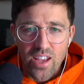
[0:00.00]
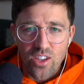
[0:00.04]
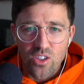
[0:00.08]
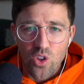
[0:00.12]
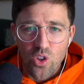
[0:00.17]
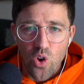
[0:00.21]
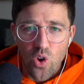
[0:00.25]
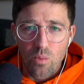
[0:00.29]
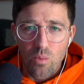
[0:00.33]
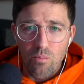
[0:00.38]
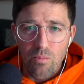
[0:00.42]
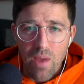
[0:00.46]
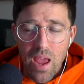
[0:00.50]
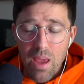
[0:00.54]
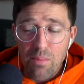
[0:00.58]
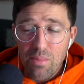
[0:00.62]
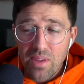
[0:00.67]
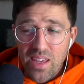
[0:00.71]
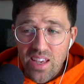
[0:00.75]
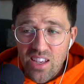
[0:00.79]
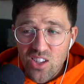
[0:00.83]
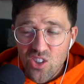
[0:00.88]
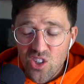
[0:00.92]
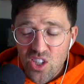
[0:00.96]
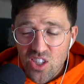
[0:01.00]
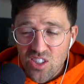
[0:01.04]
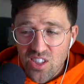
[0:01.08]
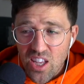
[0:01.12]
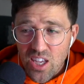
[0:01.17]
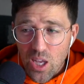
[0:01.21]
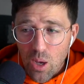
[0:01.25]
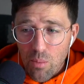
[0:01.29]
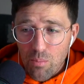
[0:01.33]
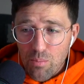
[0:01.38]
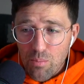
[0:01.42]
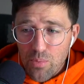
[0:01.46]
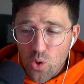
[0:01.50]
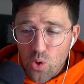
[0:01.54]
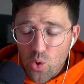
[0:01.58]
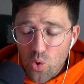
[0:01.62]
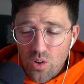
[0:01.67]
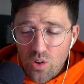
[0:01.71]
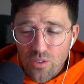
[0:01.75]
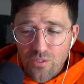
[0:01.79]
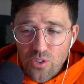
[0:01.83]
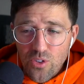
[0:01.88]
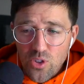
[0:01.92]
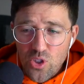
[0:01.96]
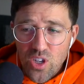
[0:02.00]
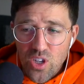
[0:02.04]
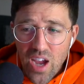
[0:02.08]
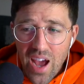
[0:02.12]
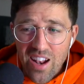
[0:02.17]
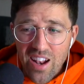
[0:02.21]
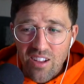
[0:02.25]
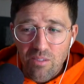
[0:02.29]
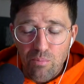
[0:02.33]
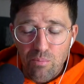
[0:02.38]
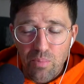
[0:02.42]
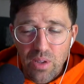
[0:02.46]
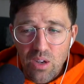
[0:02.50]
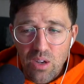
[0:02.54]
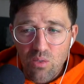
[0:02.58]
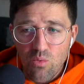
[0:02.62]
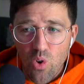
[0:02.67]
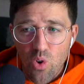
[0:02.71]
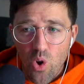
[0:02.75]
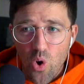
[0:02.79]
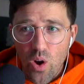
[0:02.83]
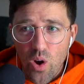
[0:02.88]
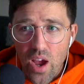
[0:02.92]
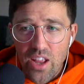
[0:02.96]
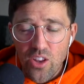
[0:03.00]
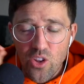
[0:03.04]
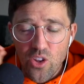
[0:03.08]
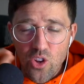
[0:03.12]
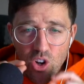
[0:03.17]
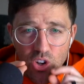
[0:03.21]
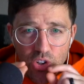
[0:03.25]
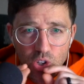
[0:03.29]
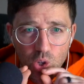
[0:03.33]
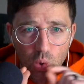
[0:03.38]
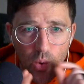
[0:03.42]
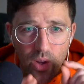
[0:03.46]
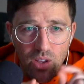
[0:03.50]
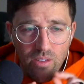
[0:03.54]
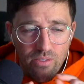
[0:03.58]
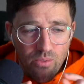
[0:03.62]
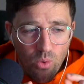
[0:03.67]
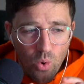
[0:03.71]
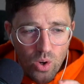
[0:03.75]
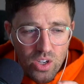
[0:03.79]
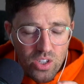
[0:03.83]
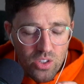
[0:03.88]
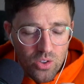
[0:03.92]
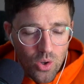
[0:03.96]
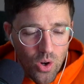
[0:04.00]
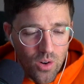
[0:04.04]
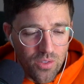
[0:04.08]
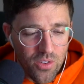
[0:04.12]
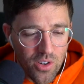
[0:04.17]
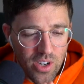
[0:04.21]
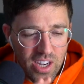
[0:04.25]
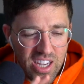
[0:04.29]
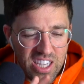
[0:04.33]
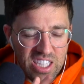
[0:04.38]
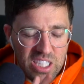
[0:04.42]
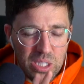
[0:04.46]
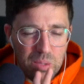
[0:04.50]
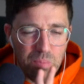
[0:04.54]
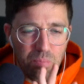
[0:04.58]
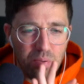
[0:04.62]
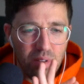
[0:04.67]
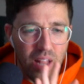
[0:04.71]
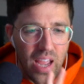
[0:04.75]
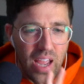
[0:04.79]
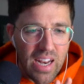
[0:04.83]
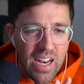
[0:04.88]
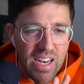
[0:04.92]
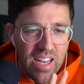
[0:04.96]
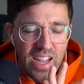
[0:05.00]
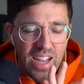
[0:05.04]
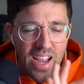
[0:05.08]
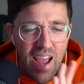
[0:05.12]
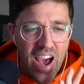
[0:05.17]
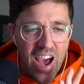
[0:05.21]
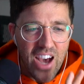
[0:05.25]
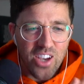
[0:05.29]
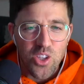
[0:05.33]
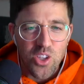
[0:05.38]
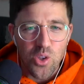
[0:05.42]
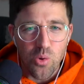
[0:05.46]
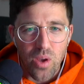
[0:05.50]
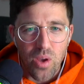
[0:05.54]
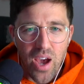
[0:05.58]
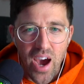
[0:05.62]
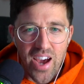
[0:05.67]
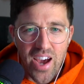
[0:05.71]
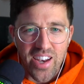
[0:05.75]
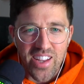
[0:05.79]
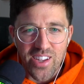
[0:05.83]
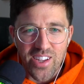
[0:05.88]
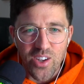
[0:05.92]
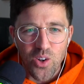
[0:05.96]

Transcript: So maybe it's just like a beautiful shot of B-roll, and you're doing voiceover explaining how you got it,